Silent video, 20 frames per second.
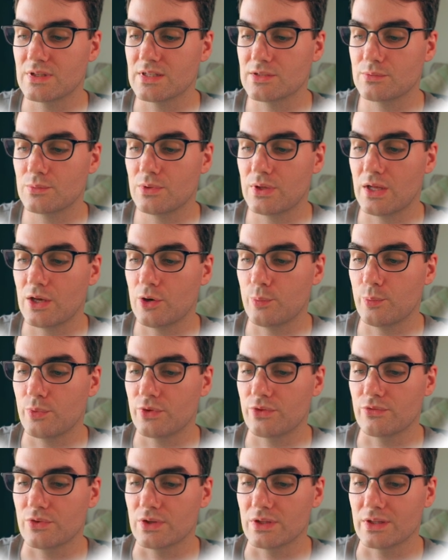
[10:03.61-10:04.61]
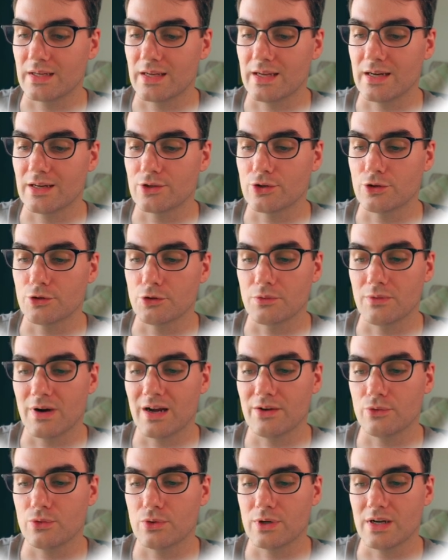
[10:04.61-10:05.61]
This will help with filling out your
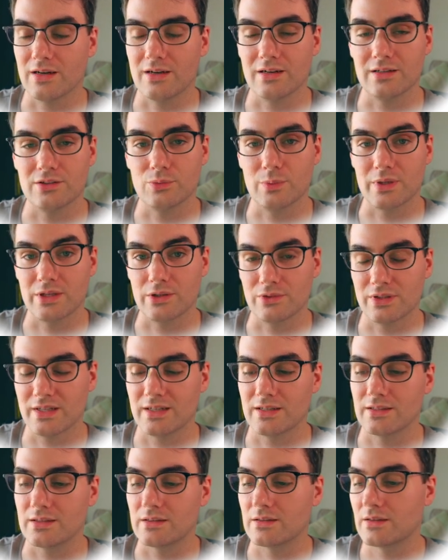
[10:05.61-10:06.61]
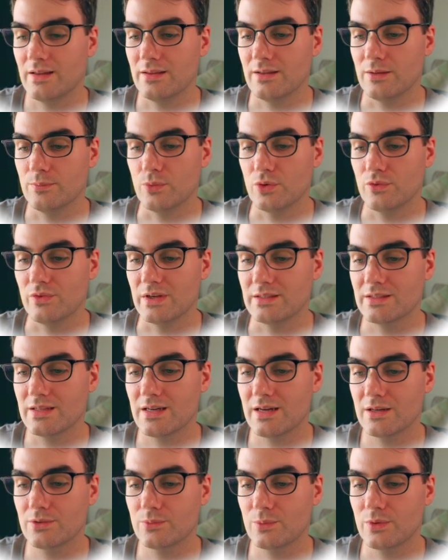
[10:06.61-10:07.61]
arrival cards when you land. And then moving
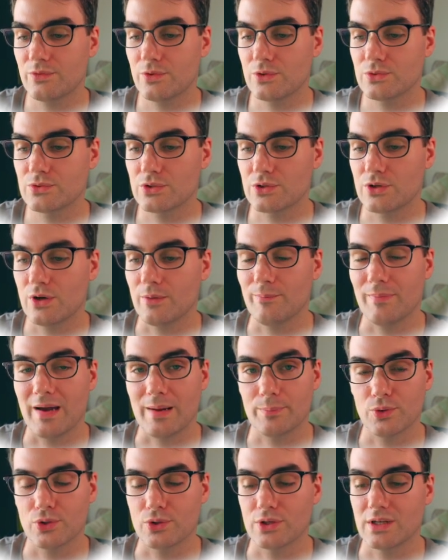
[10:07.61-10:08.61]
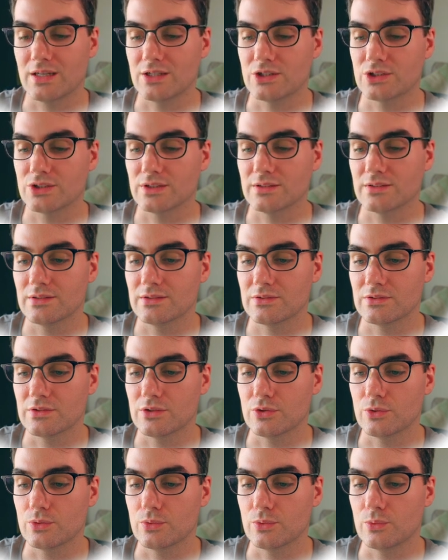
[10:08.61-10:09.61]
down, we've also got map location.
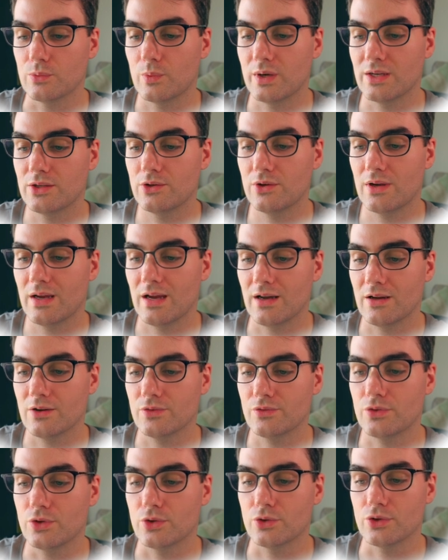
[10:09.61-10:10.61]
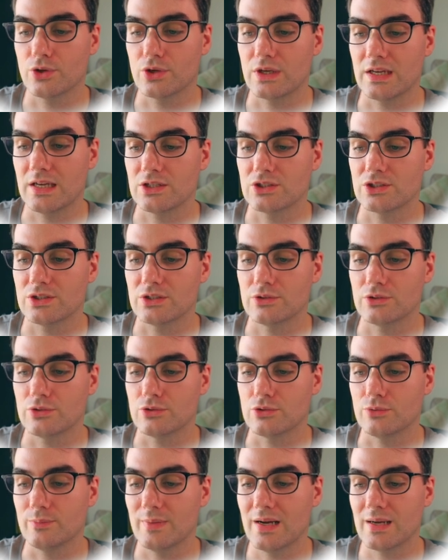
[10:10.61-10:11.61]
So when you have your location in
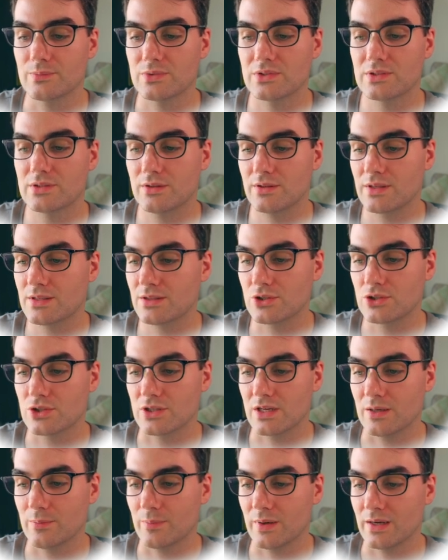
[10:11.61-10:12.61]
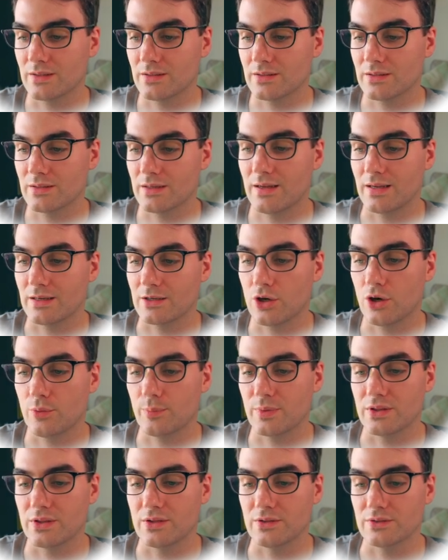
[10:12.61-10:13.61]
Google Maps, click the share button and
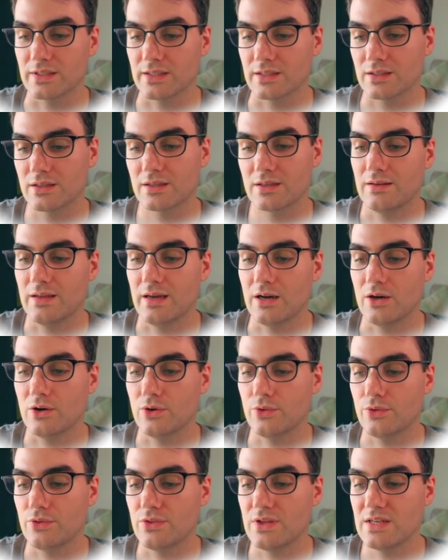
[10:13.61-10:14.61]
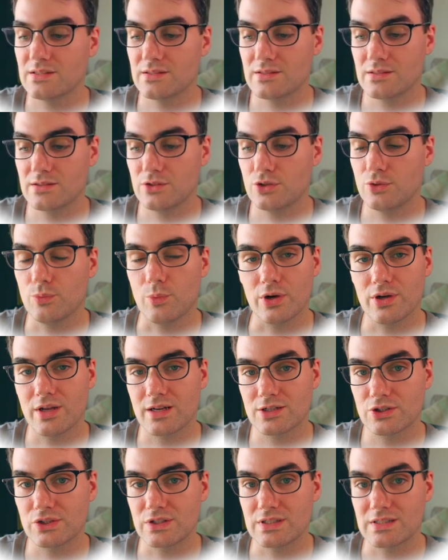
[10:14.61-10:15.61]
copy the link. Now this, you won't
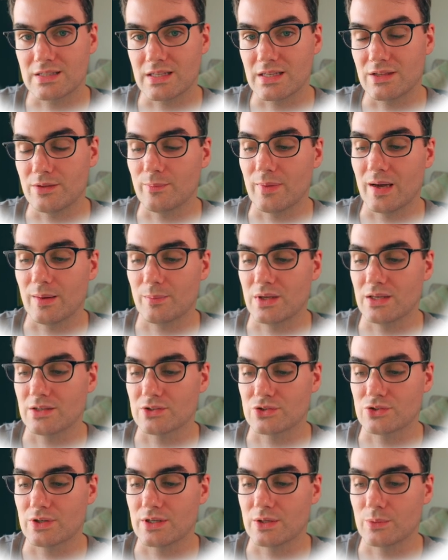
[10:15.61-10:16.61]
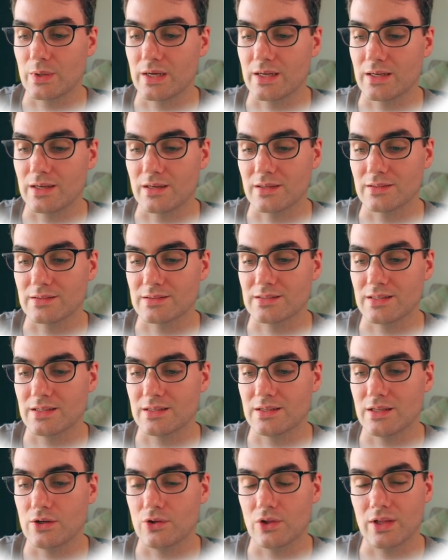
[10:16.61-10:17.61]
actually see the map here straight away.
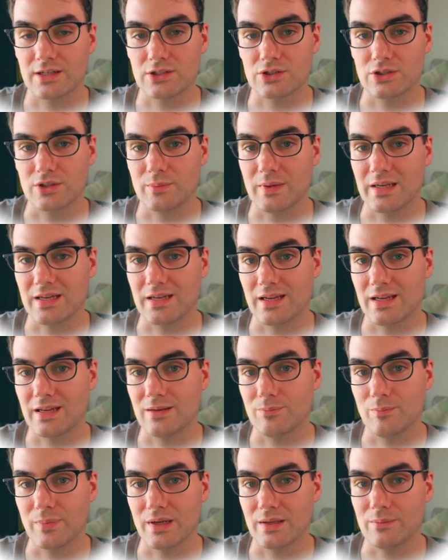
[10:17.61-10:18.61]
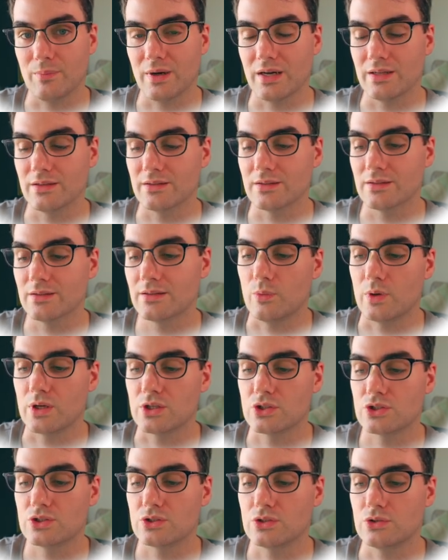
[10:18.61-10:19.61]
Instead, there will actually be an embed button,
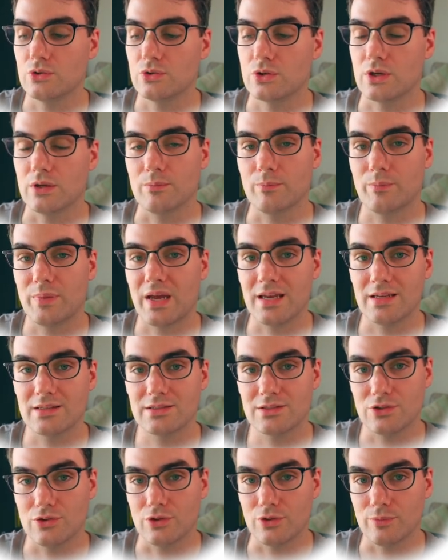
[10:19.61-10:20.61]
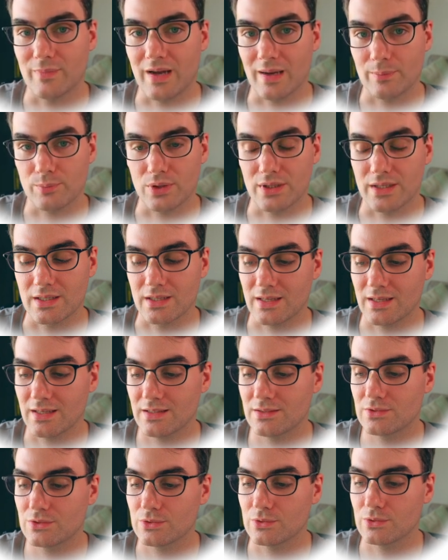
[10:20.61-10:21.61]
which you can paste your map link
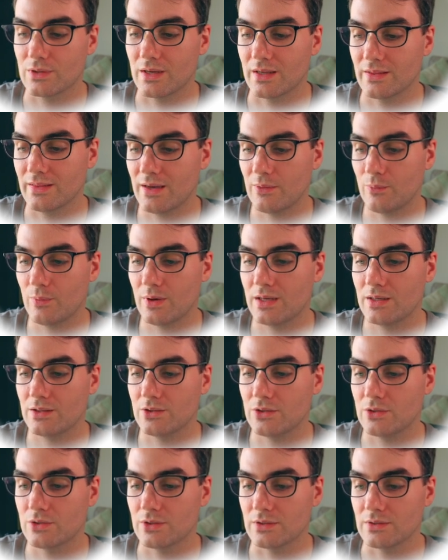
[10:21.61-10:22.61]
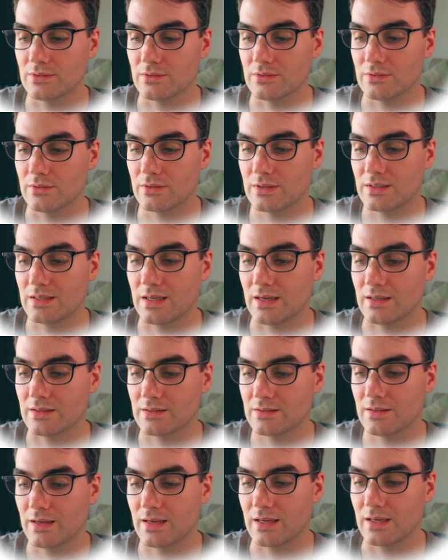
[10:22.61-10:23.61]
into, and that way you can
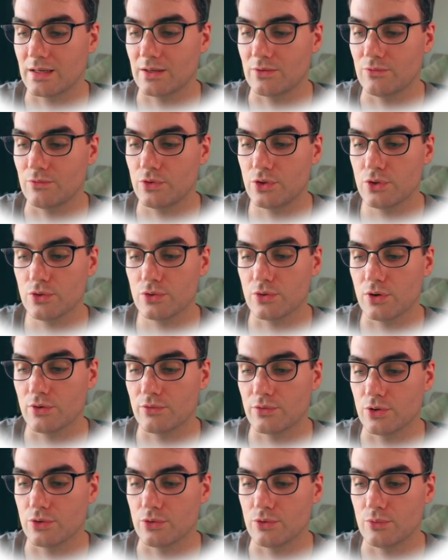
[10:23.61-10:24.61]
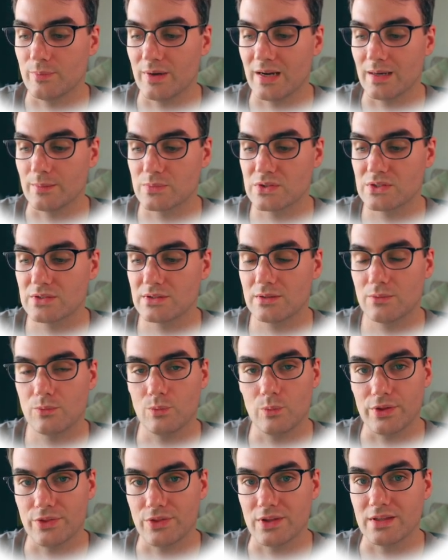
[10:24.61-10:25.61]
get a view of Google Maps
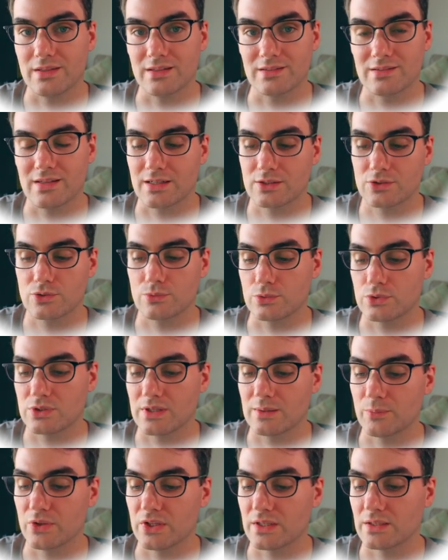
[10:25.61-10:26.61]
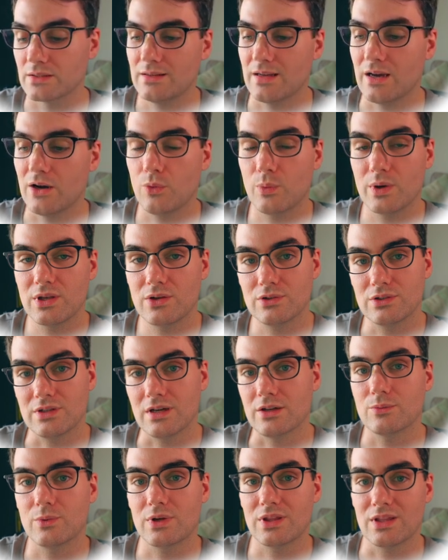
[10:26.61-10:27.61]
within this actual template. Now, when you're
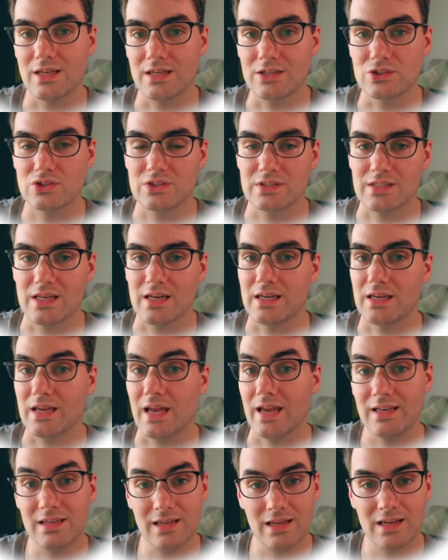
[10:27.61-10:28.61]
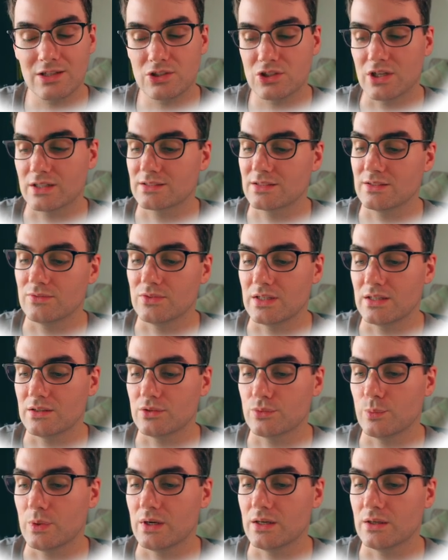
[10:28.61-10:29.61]
done with each stay and each activity
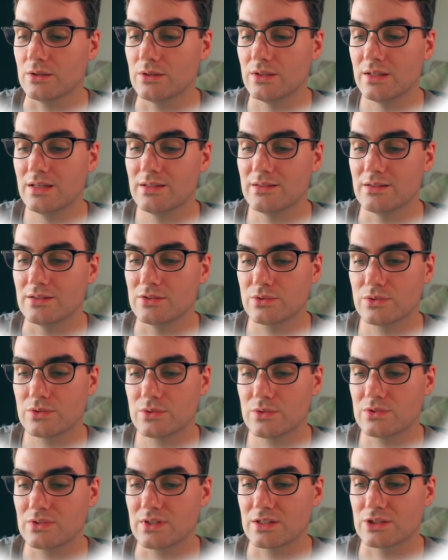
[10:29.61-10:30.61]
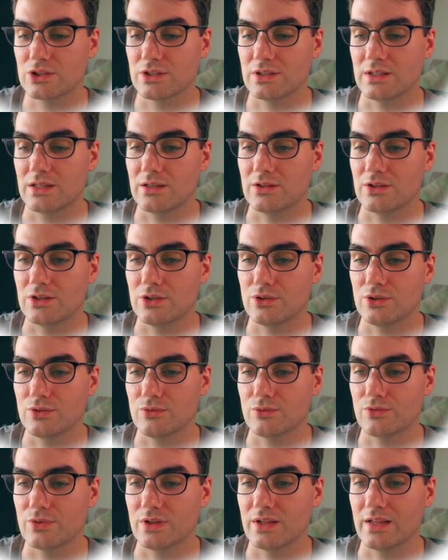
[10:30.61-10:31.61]
as well, there's also a section here that you
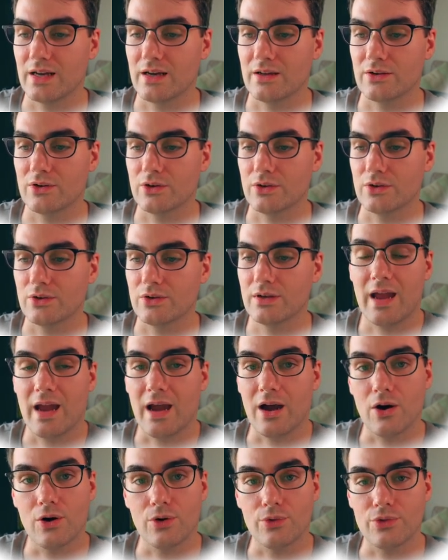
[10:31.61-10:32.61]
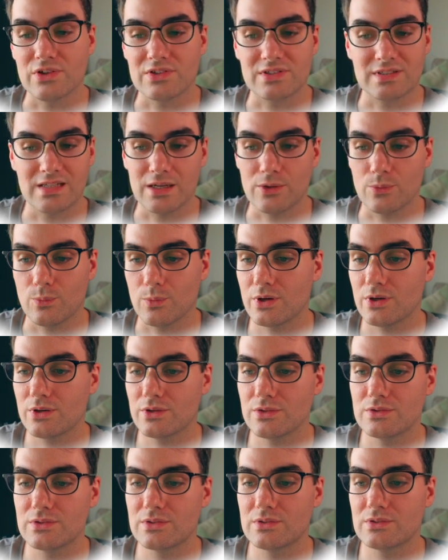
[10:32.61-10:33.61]
can fill out on how the stay
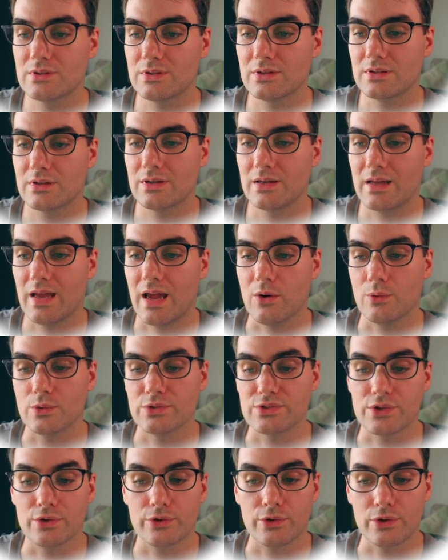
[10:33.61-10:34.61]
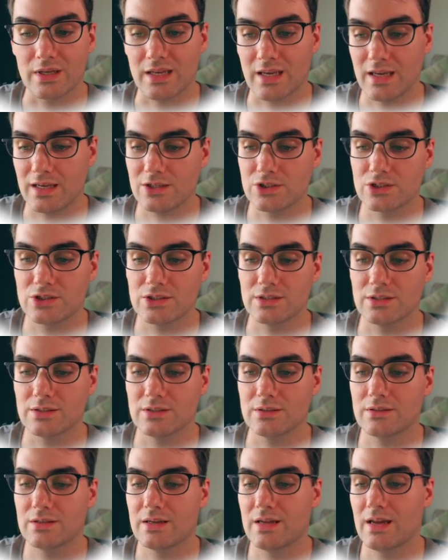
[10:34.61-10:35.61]
was, how was the
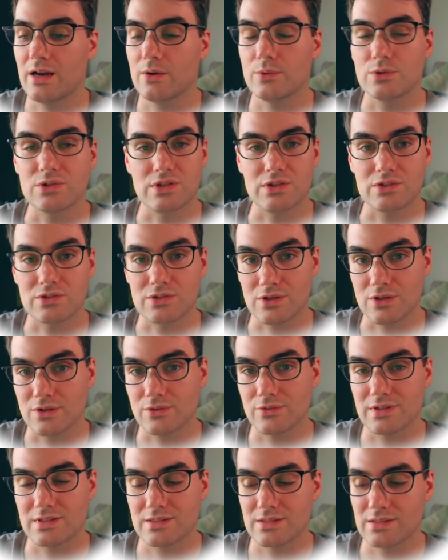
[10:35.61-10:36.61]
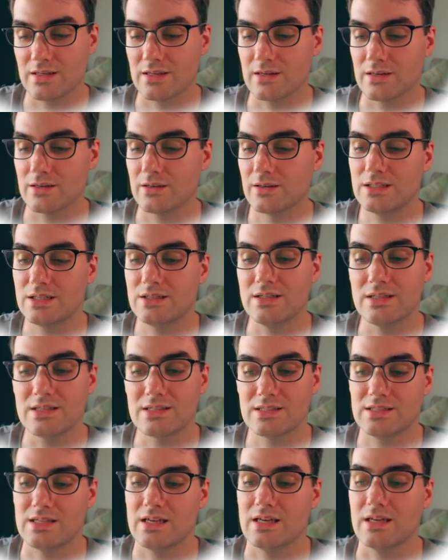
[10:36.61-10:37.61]
location, how was the service there, did
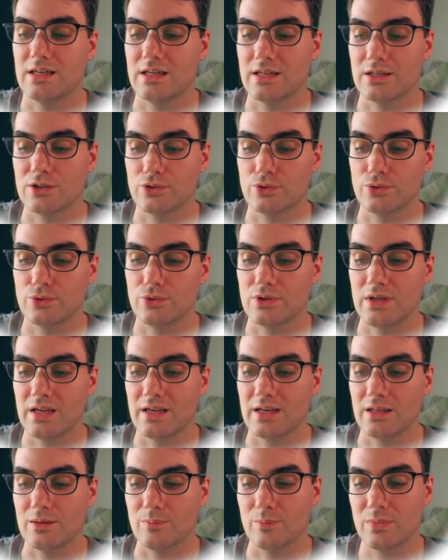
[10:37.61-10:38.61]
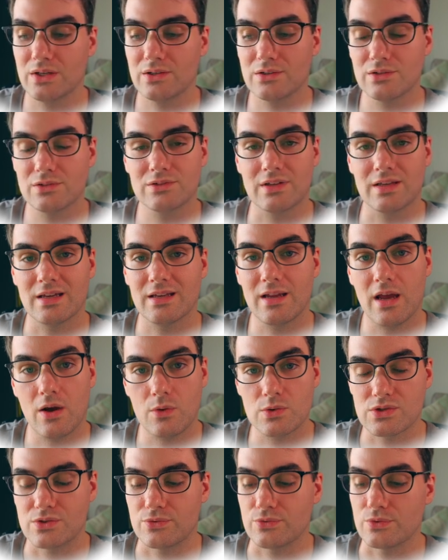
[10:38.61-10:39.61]
this stay include any meals, and
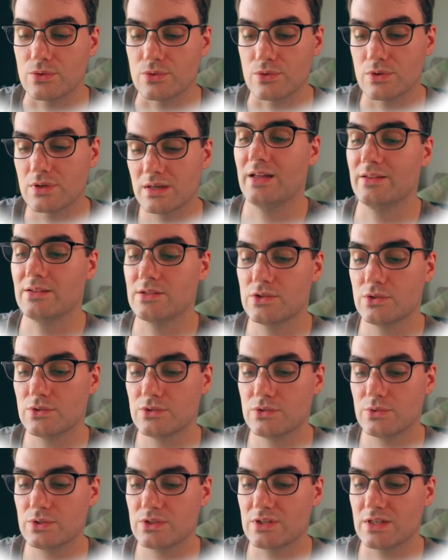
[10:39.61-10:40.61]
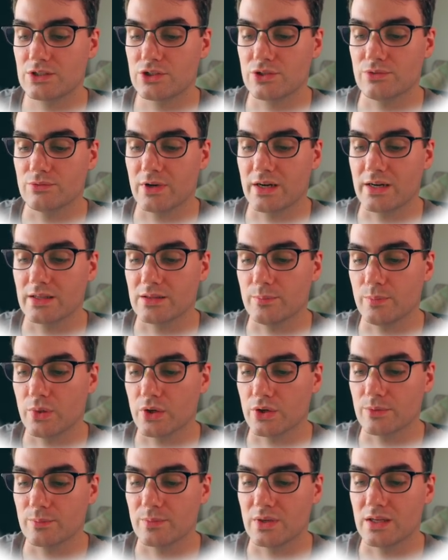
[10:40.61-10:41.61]
how was the food. And there's also a section right at the
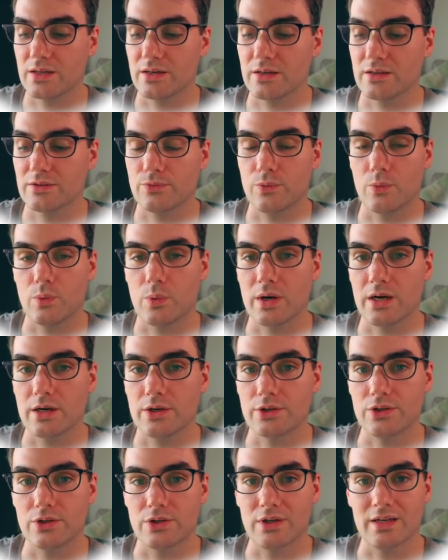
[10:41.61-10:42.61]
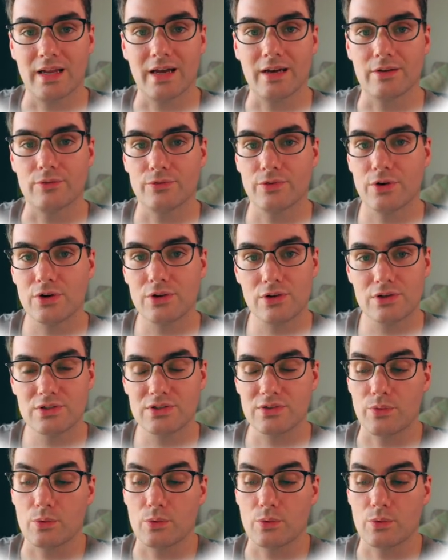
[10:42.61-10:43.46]
bottom here for where you can add photos.